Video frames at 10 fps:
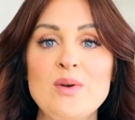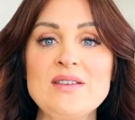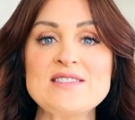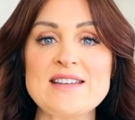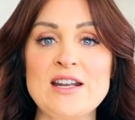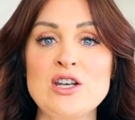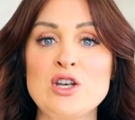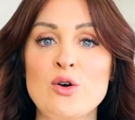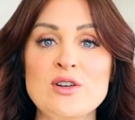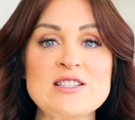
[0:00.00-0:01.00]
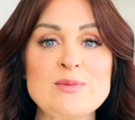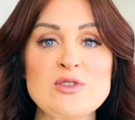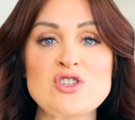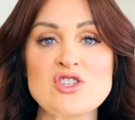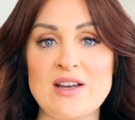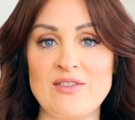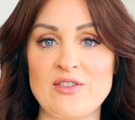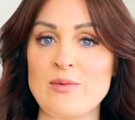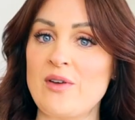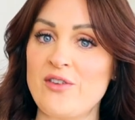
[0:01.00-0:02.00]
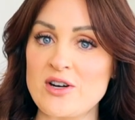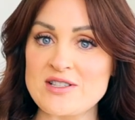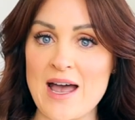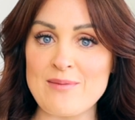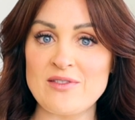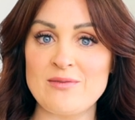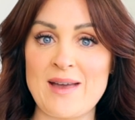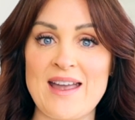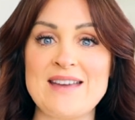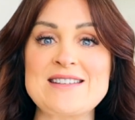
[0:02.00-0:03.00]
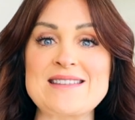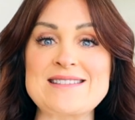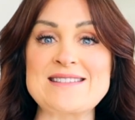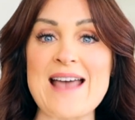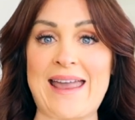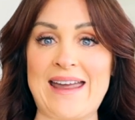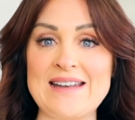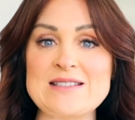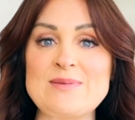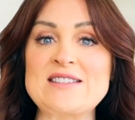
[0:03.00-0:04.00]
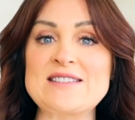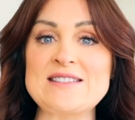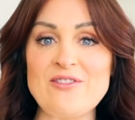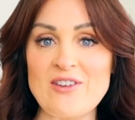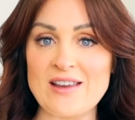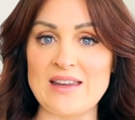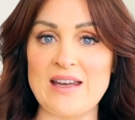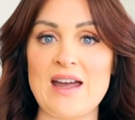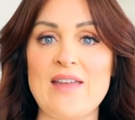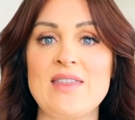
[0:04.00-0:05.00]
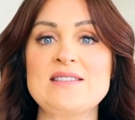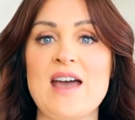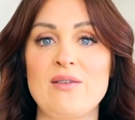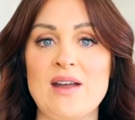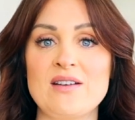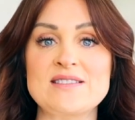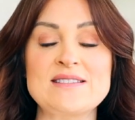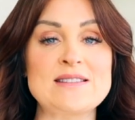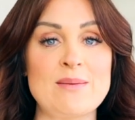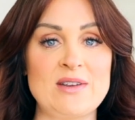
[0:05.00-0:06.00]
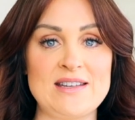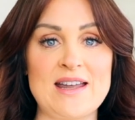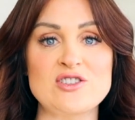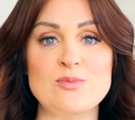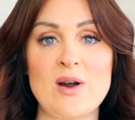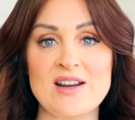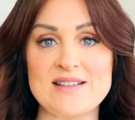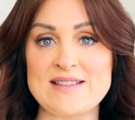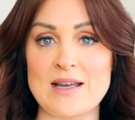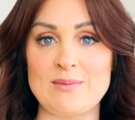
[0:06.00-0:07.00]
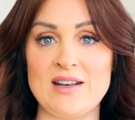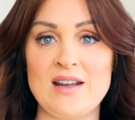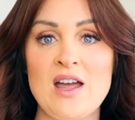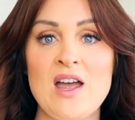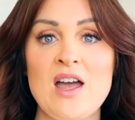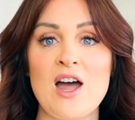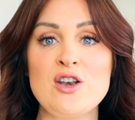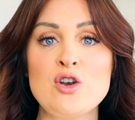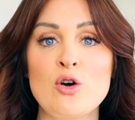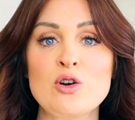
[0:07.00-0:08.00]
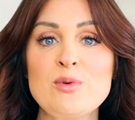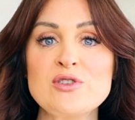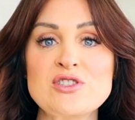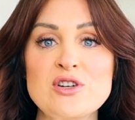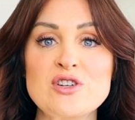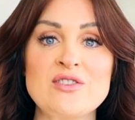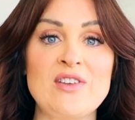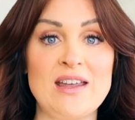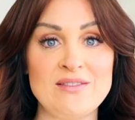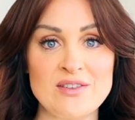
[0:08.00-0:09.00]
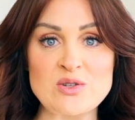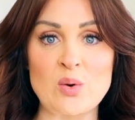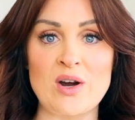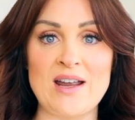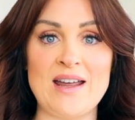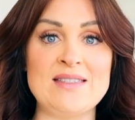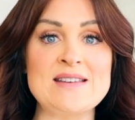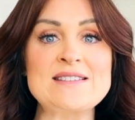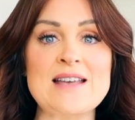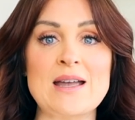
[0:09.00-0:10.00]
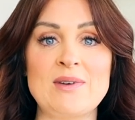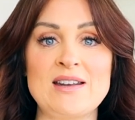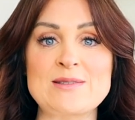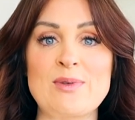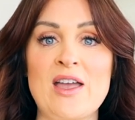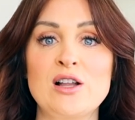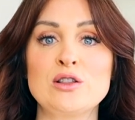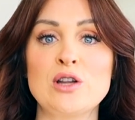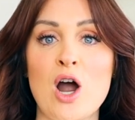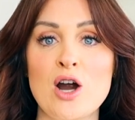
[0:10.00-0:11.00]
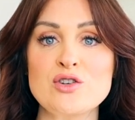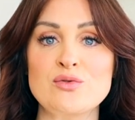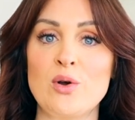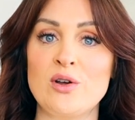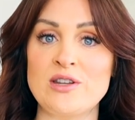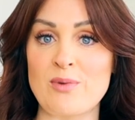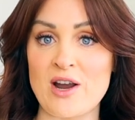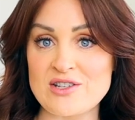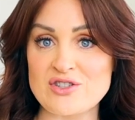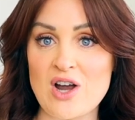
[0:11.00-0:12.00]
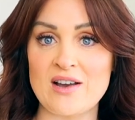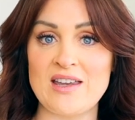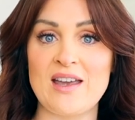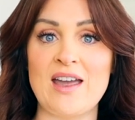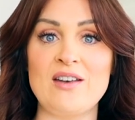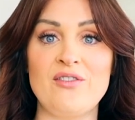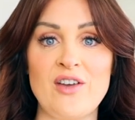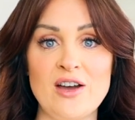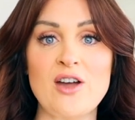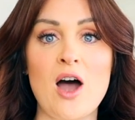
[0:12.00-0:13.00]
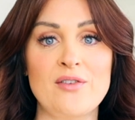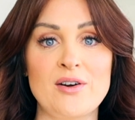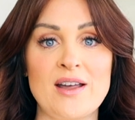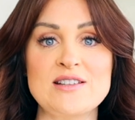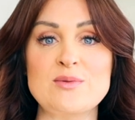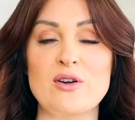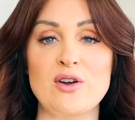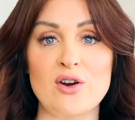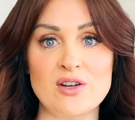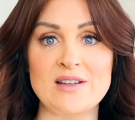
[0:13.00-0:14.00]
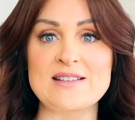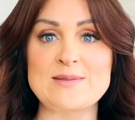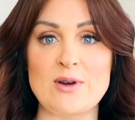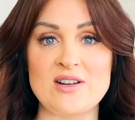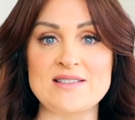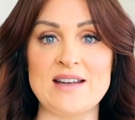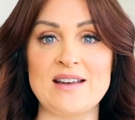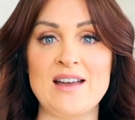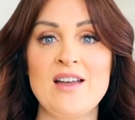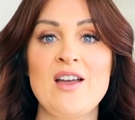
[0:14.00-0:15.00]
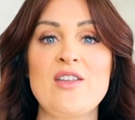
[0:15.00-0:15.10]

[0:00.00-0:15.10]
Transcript: We have seen a noticeable shift from the first half of May to the second, specifically in the townhouse and semi-detached market segment. A notable surge of inventory in this segment is playing a large role in the price jockeying and failed offer nights we are currently experiencing.